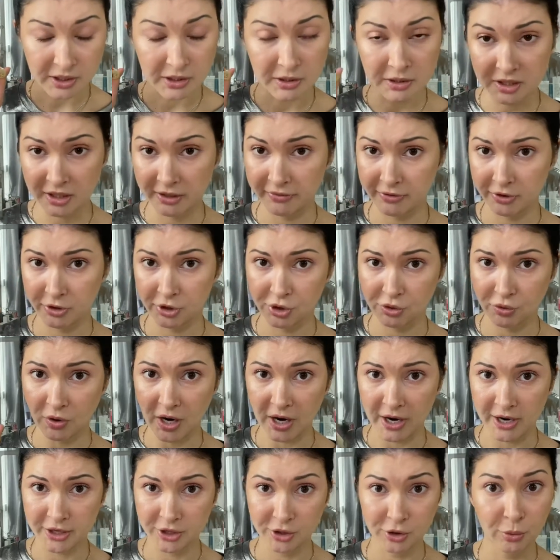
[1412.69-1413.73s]
Give it a
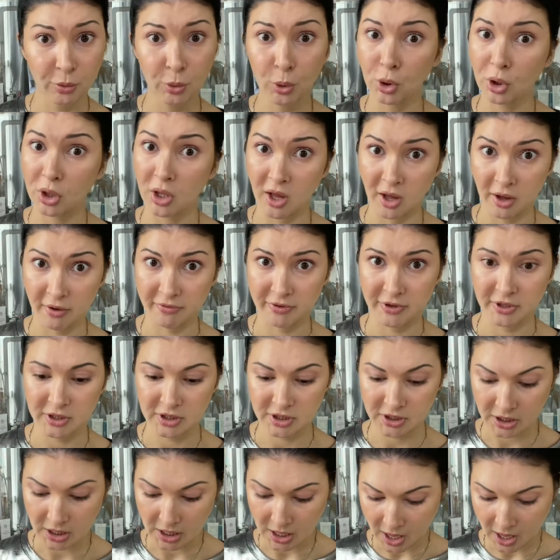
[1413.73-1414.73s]
try. You will love it.